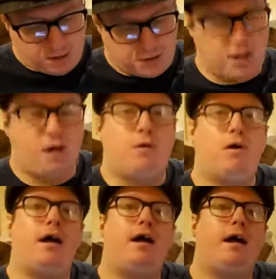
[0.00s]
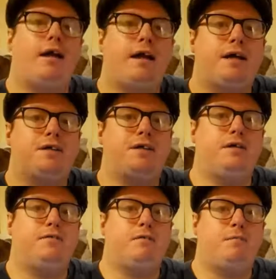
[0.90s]
So that's
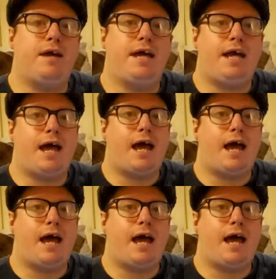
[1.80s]
enough for me.